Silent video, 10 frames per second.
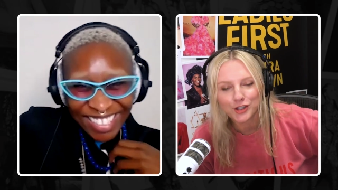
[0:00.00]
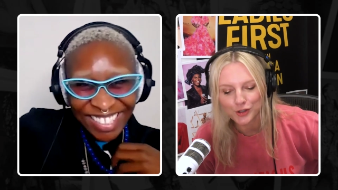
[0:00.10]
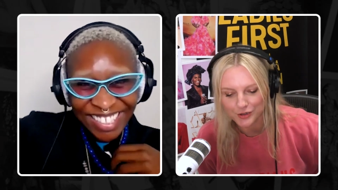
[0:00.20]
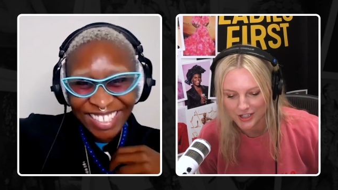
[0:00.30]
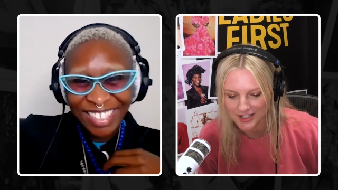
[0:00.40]
Speaker 1: And
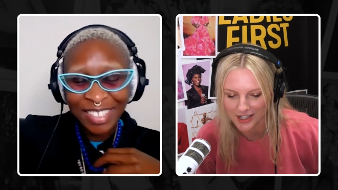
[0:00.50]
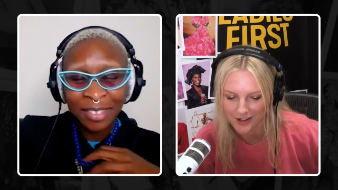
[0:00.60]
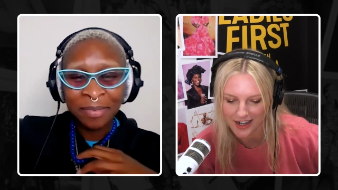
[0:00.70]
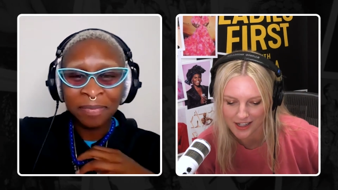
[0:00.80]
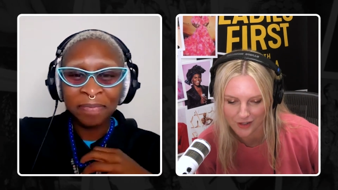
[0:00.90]
you just
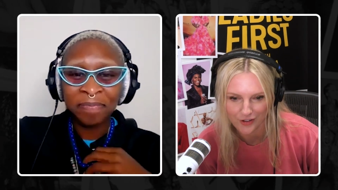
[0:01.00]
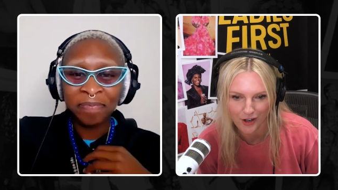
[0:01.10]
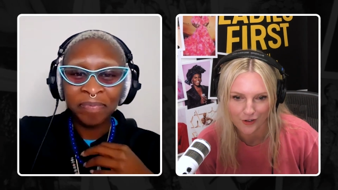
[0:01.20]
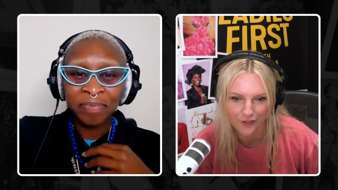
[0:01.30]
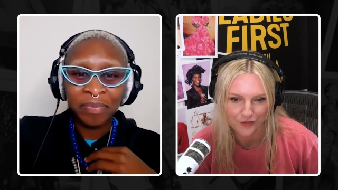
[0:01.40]
are a giver
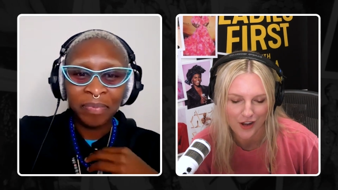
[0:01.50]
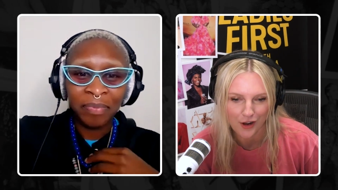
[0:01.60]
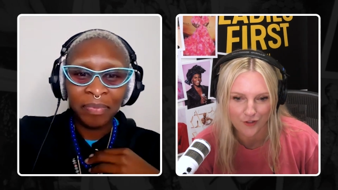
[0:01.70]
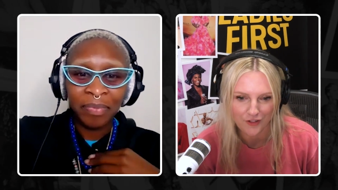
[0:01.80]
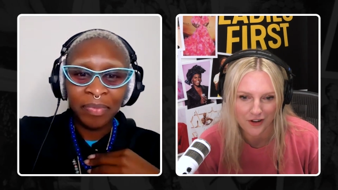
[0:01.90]

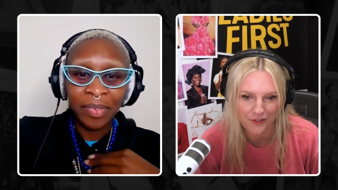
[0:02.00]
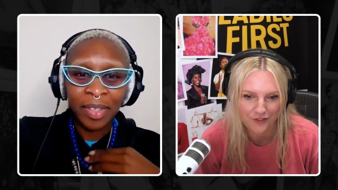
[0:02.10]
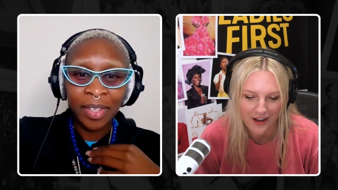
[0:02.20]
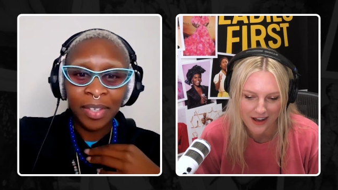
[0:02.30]
of